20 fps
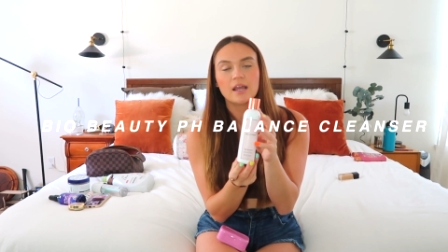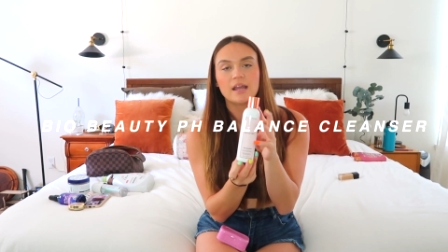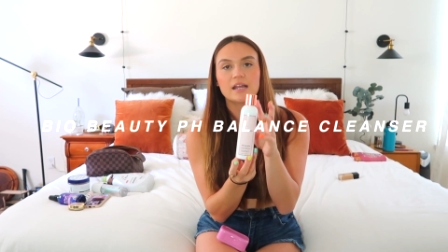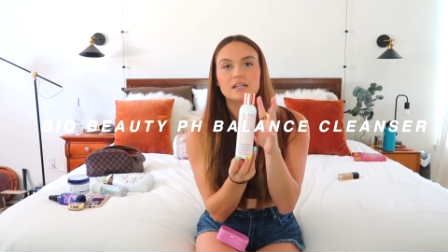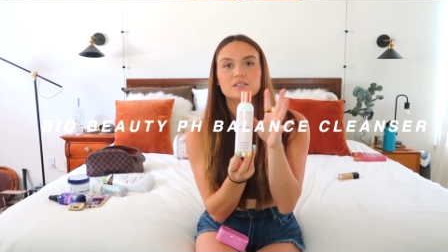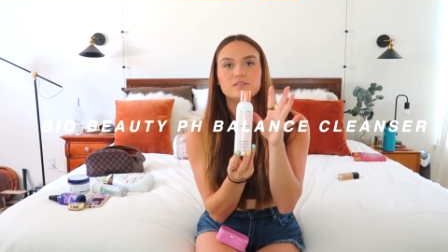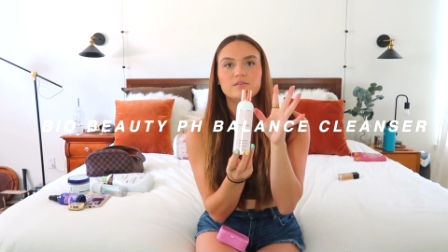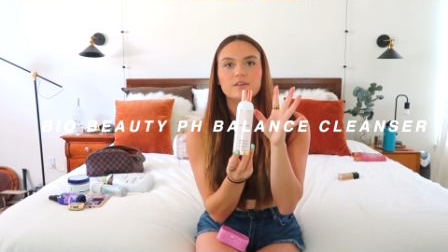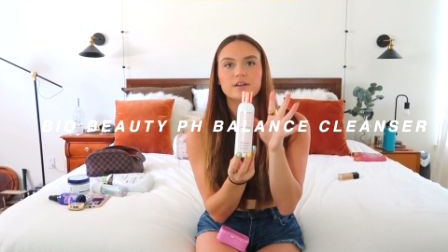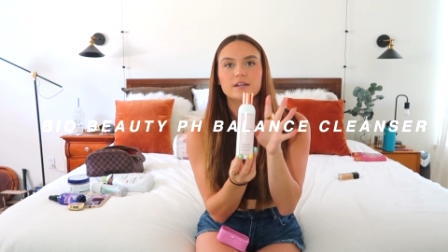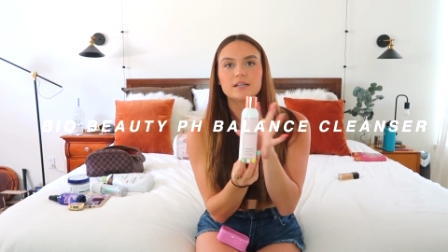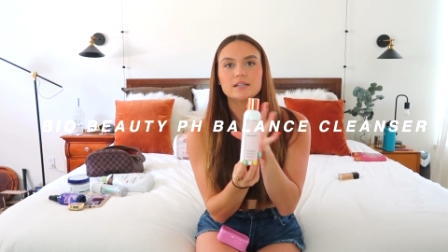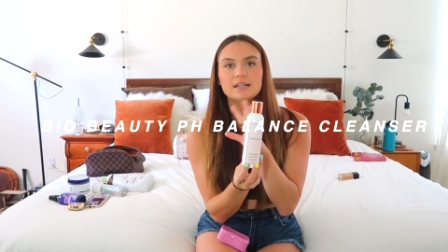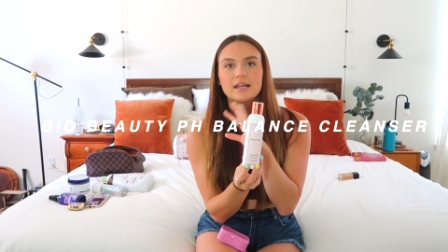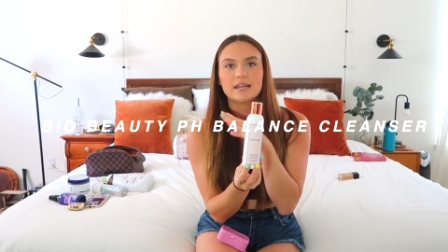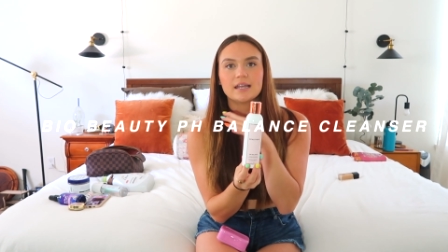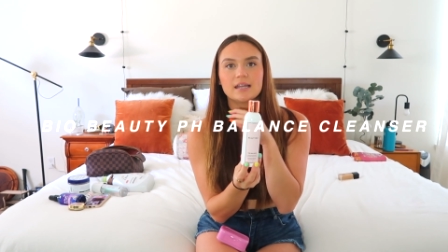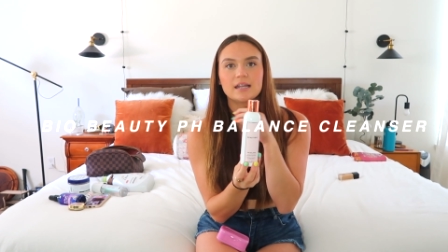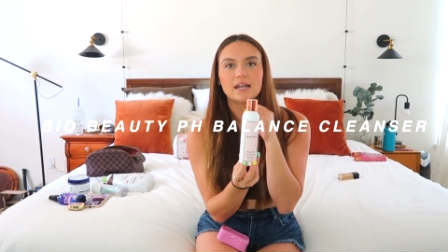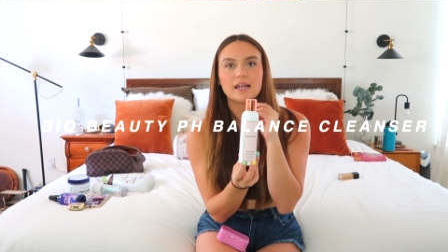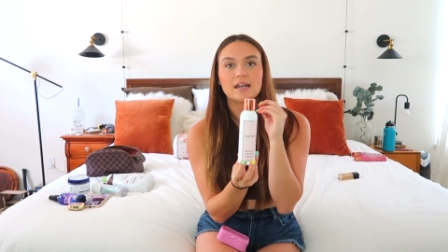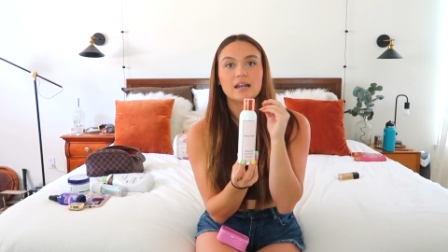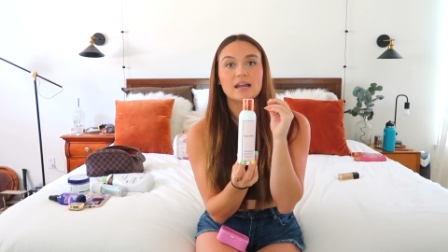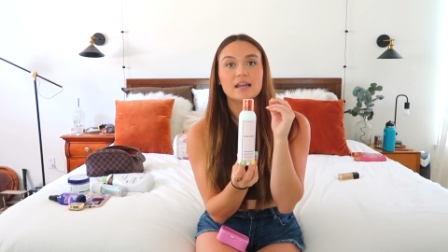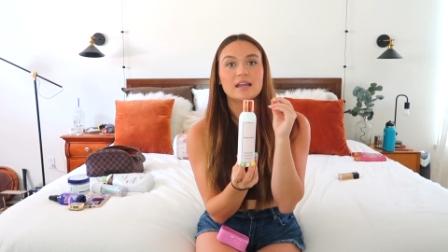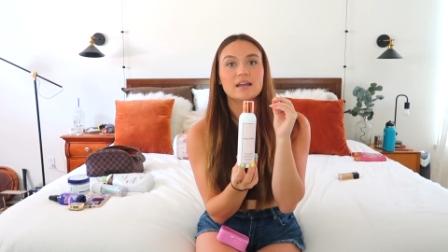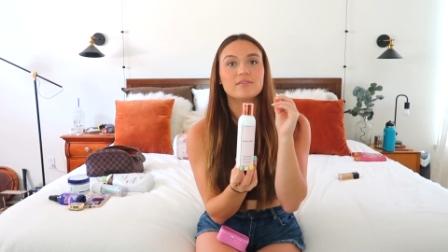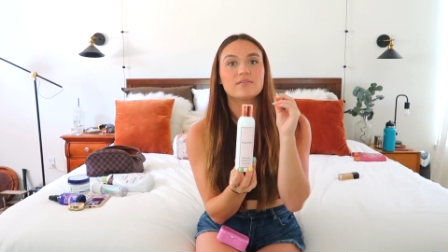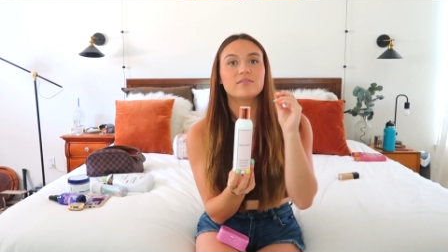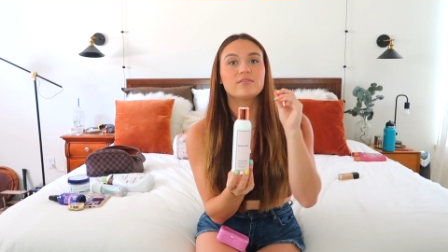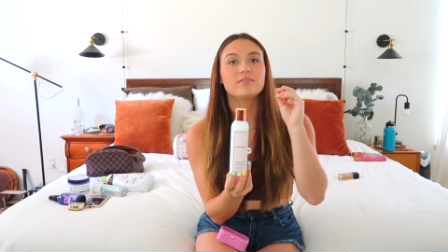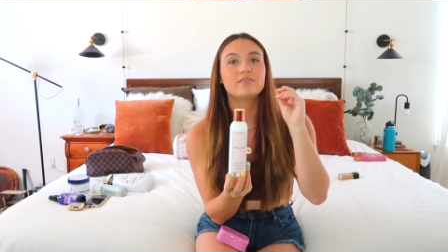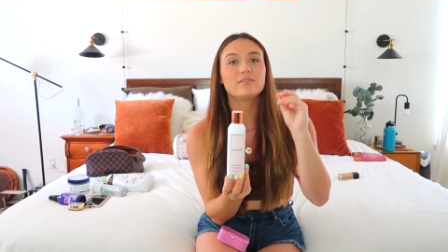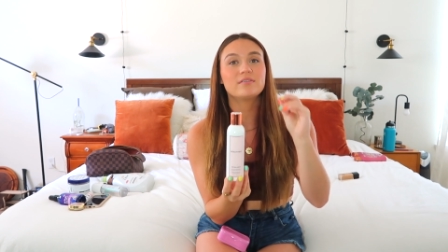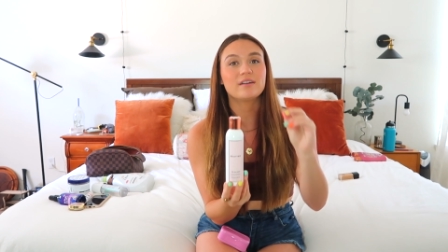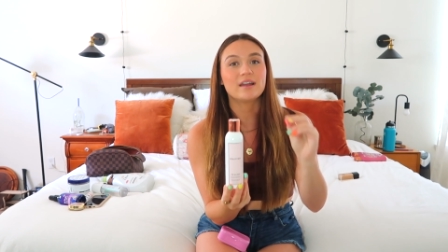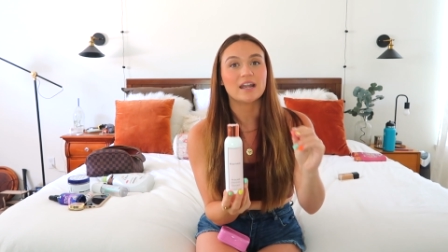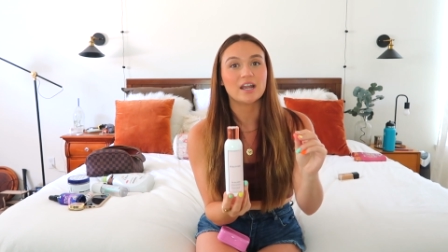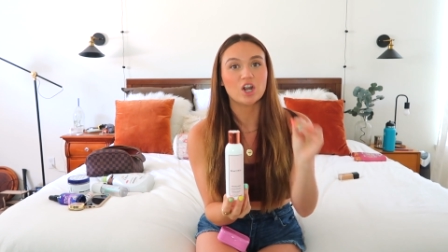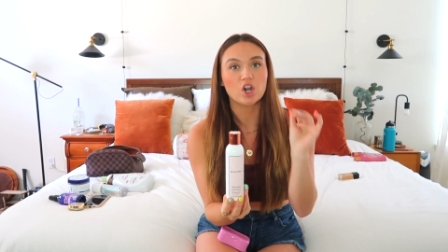it's very light and I have
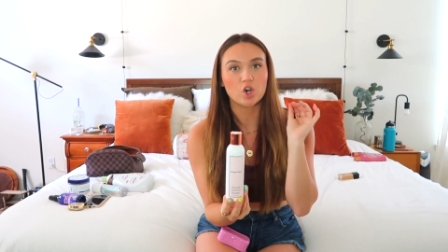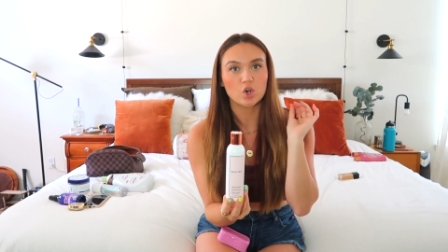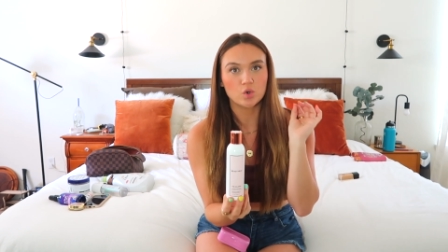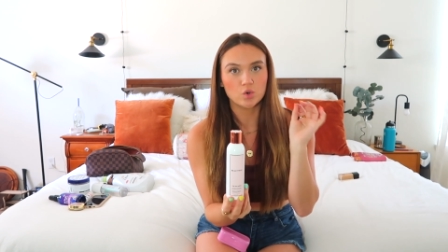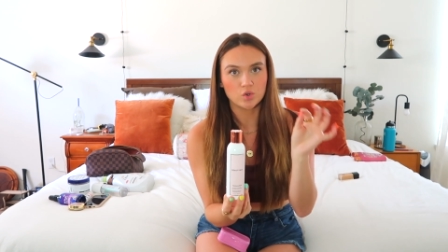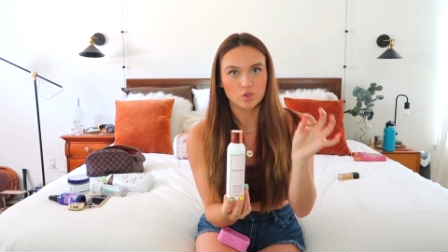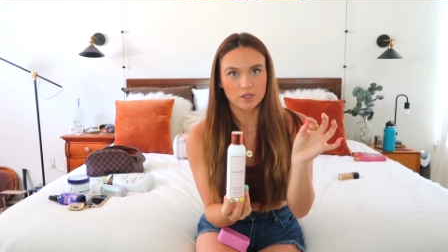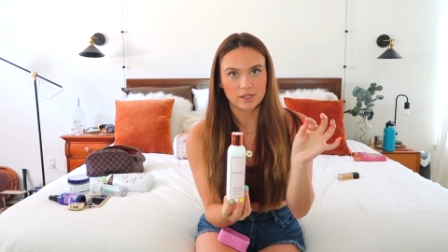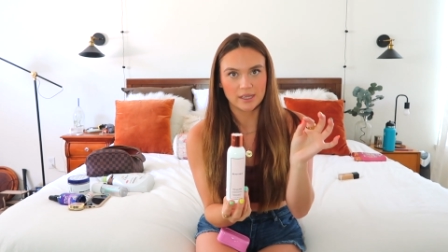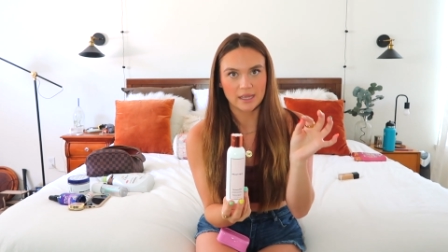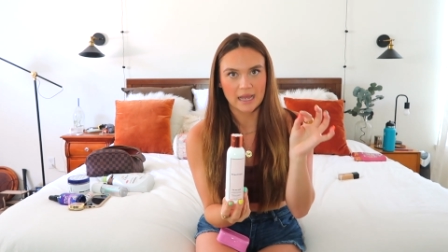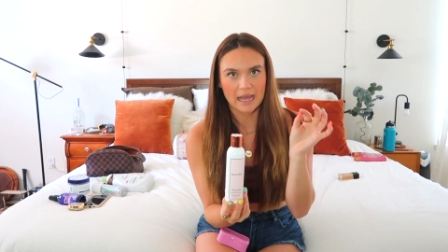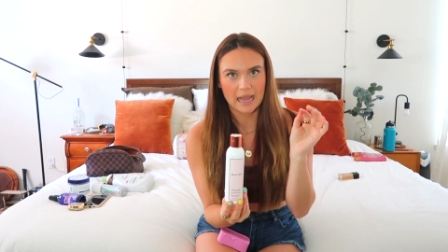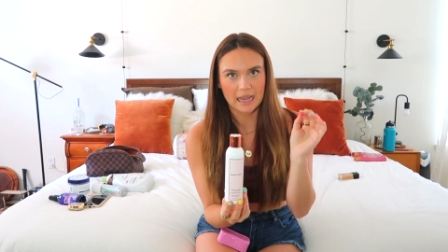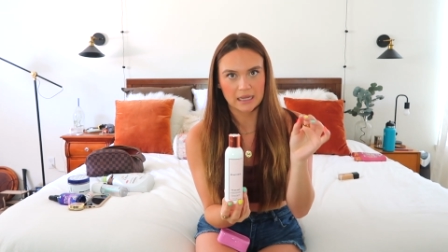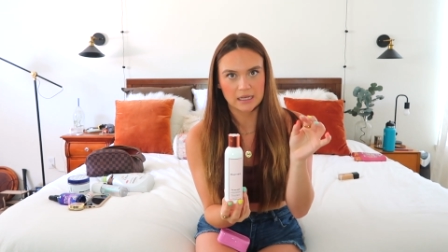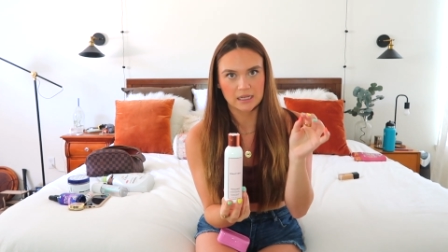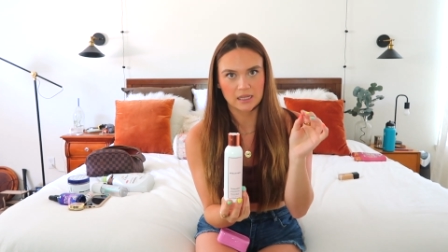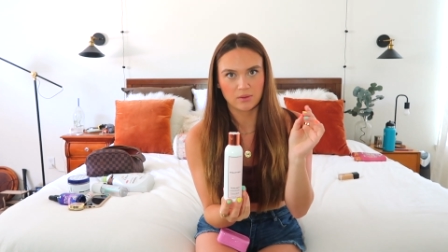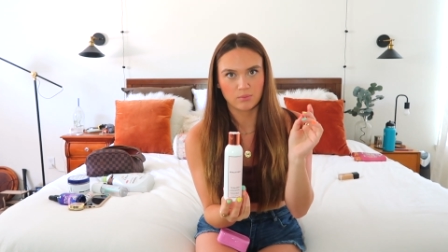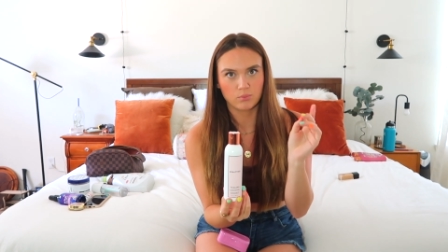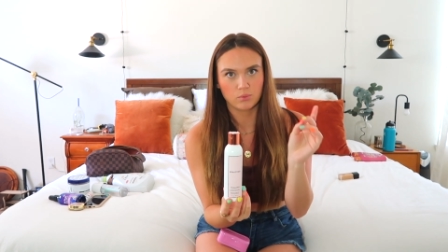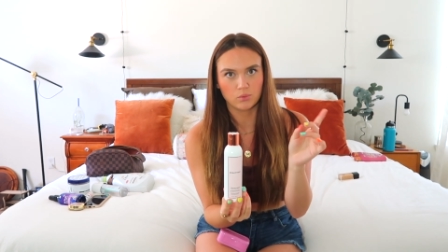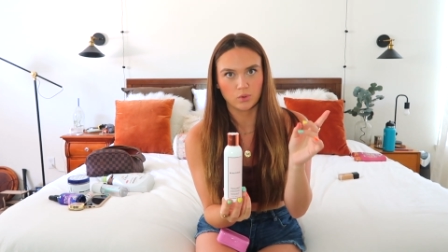very acne